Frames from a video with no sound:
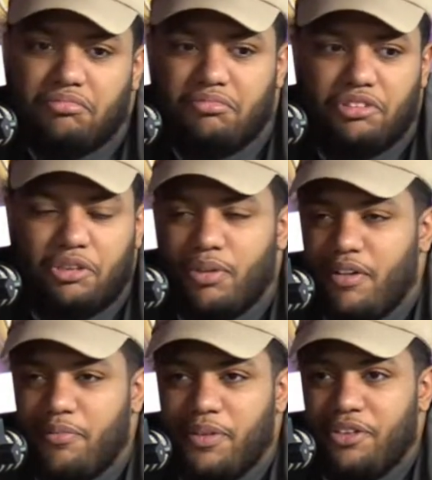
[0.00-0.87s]
did what
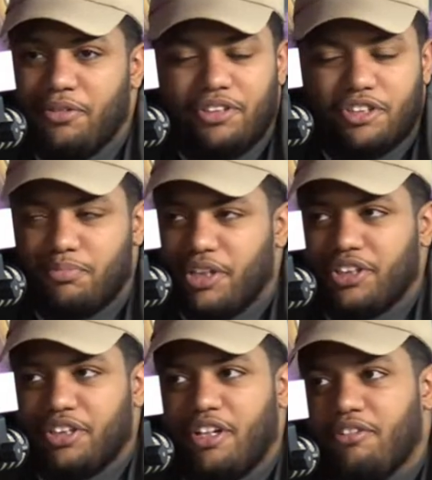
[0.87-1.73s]
I've been doing, just
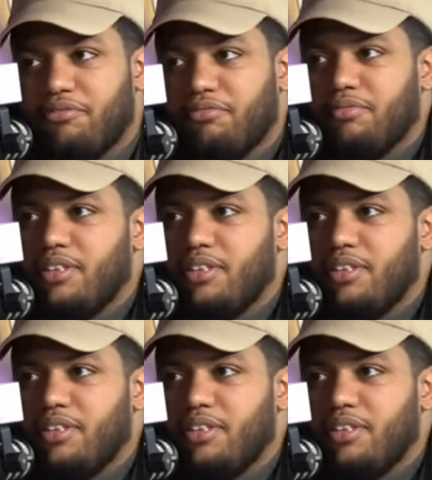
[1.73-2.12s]
brushed it off,